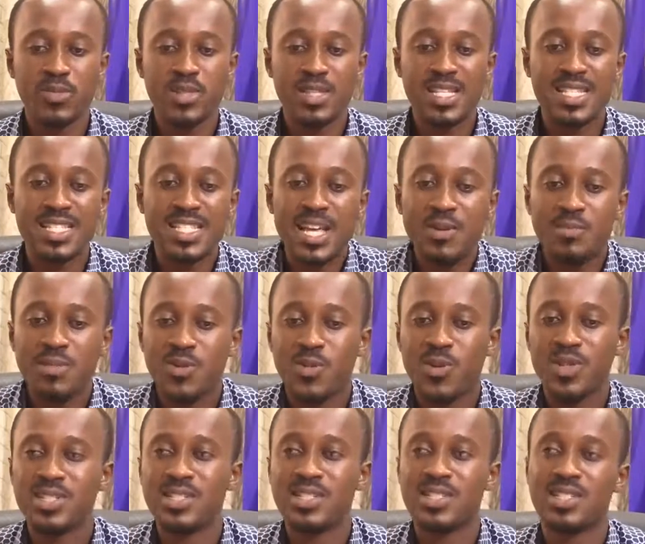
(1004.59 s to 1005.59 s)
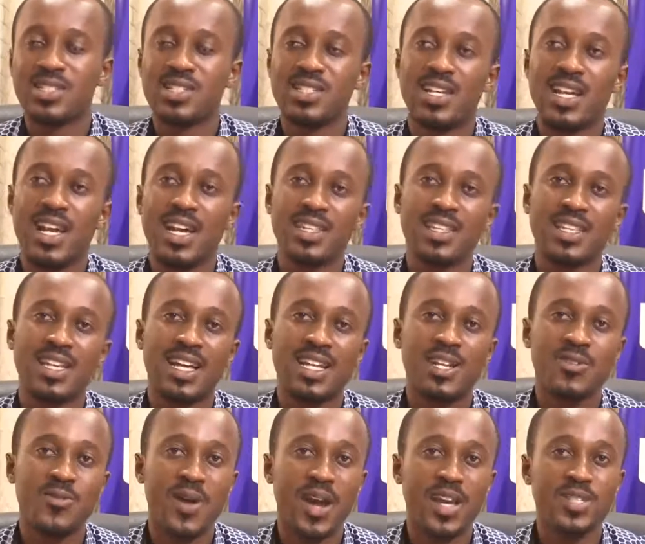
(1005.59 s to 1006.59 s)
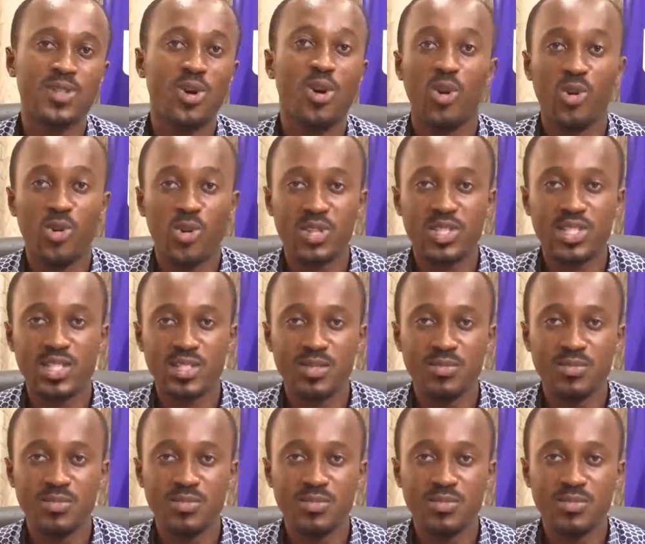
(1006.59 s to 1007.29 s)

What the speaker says: determine what is ethically right or not,